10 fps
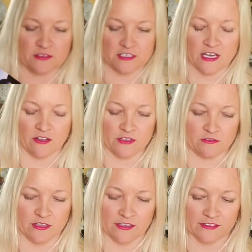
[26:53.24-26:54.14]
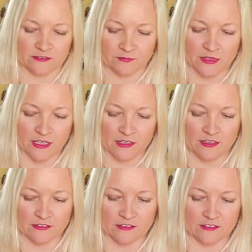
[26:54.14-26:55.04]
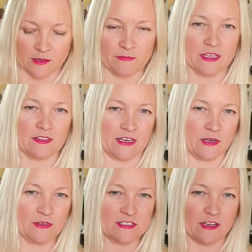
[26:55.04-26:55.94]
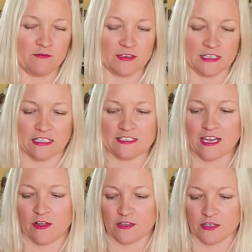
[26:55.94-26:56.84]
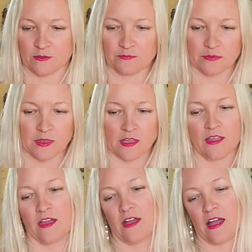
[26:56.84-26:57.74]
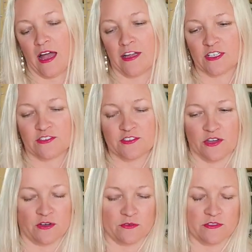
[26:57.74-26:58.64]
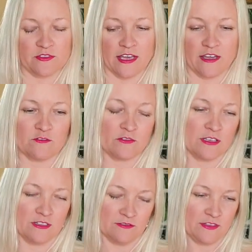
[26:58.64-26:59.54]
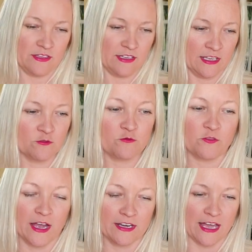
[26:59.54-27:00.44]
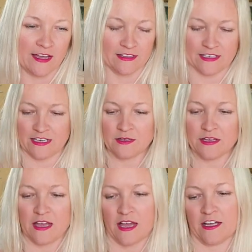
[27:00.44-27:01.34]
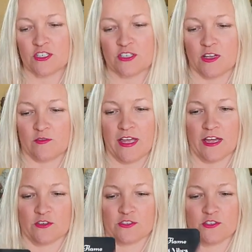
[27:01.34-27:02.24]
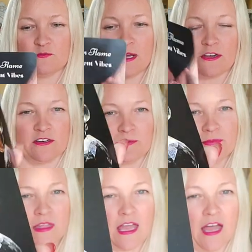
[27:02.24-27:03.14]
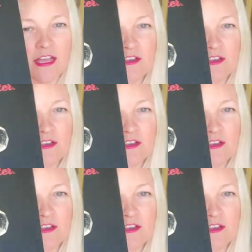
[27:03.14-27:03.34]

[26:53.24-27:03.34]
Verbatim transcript: to tell you this, this is something that I would definitely tell you. I just know that in finality, I should have handled you better. I